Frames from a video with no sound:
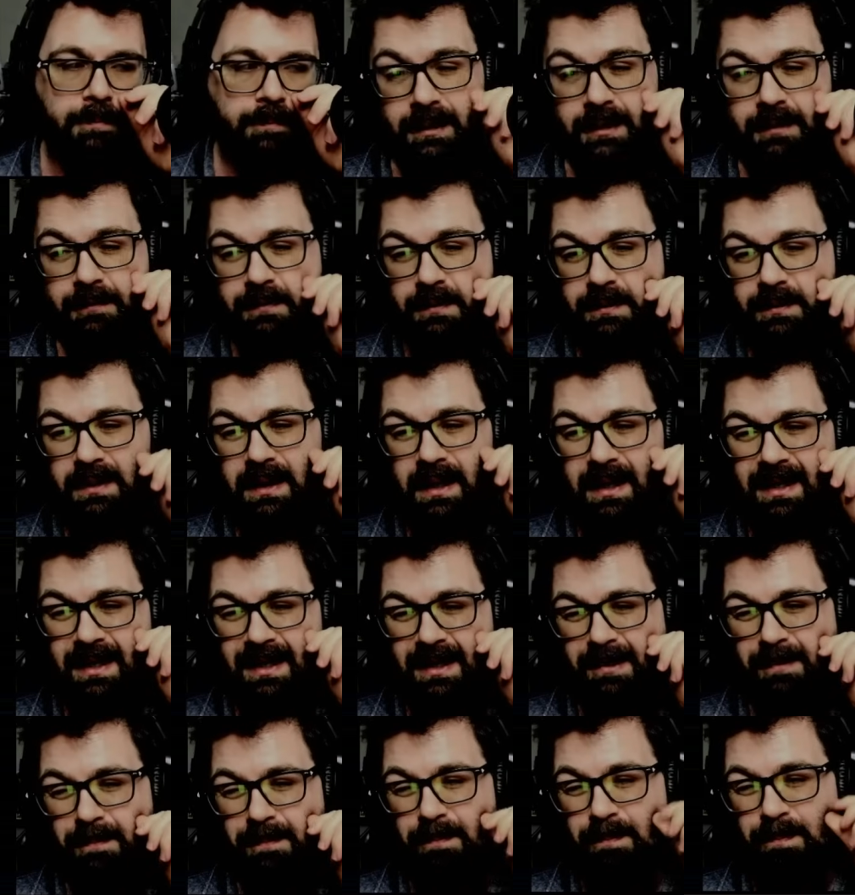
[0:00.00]
Like if you
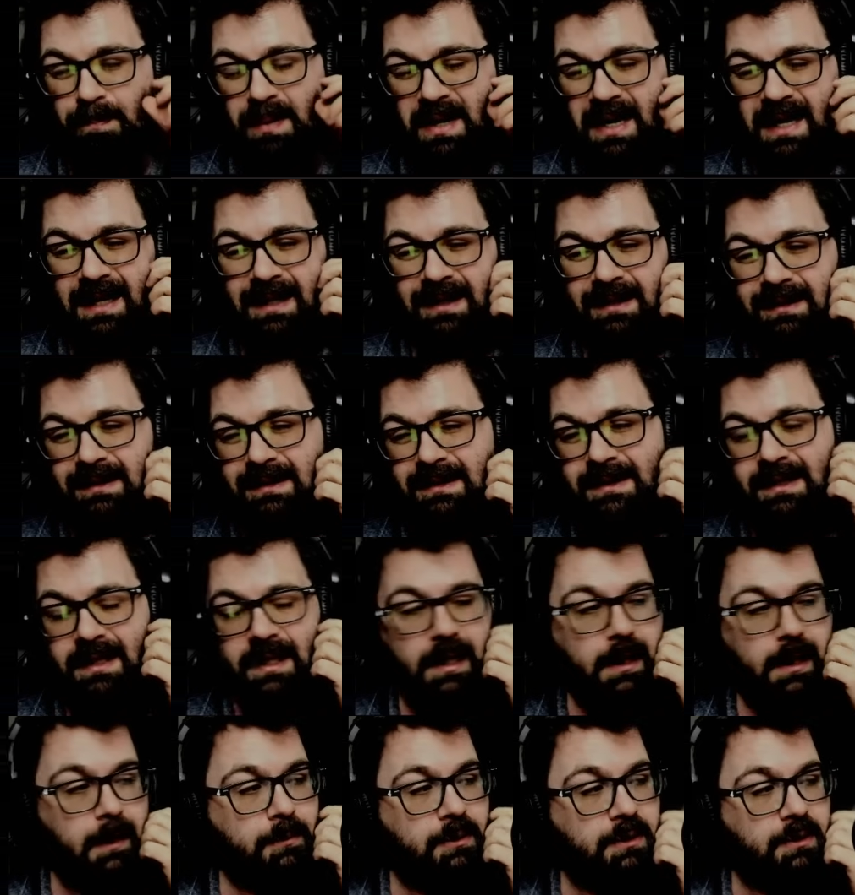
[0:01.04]
got a badly
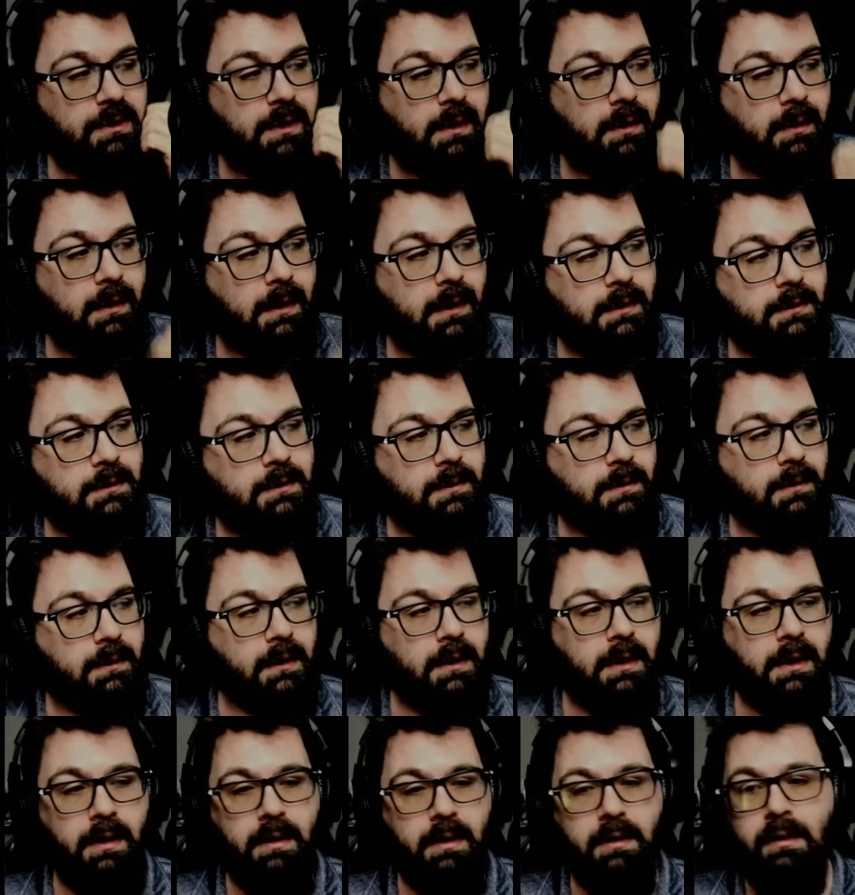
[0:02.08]
timed stun lancer
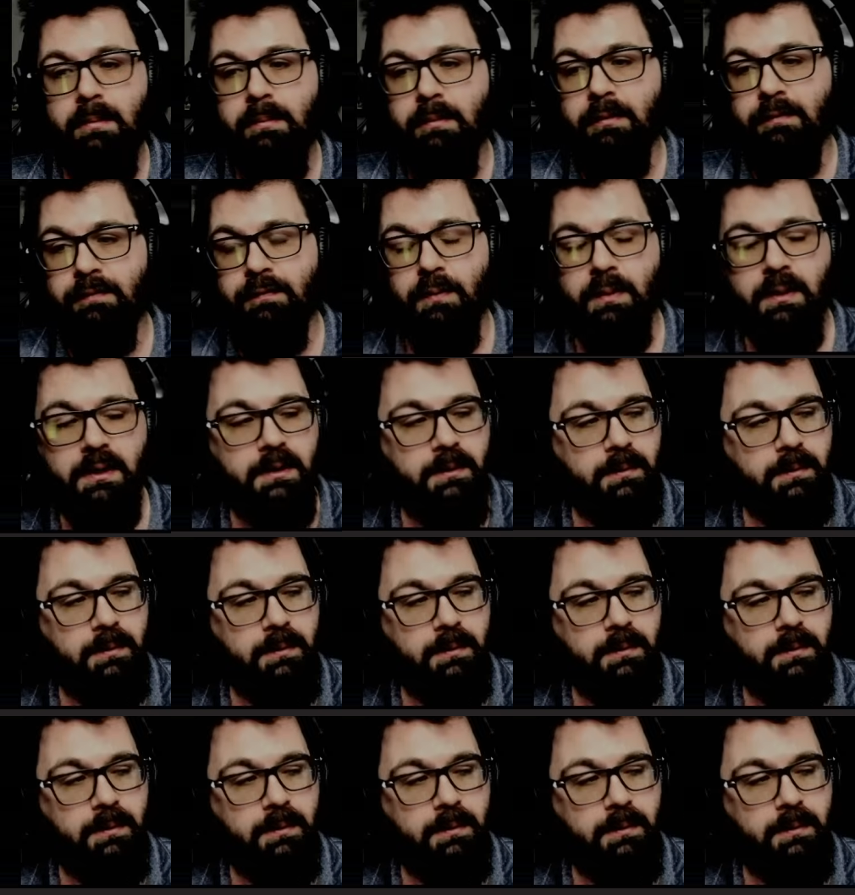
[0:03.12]
encounter before